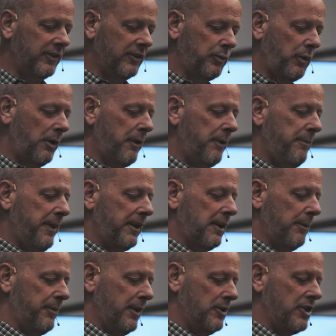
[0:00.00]
is where we pick
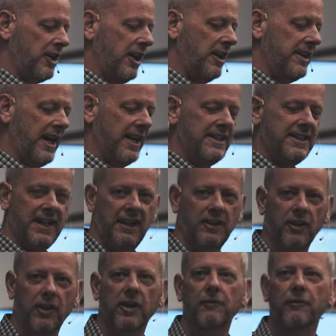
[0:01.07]
up in John 19.
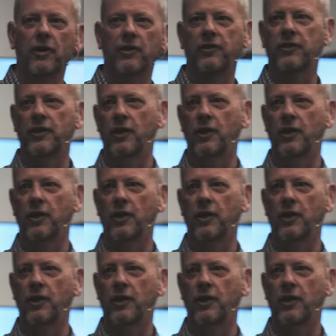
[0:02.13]
Look at verse